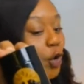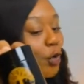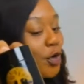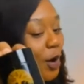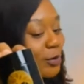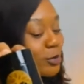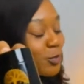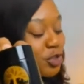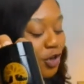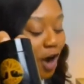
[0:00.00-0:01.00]
Who knows
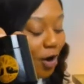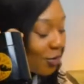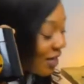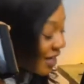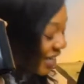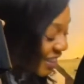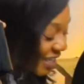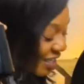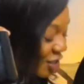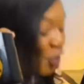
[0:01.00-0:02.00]
what you're holding in
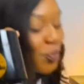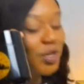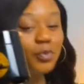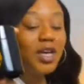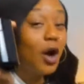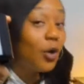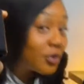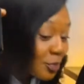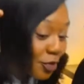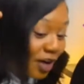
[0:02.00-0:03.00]
this? You could be holding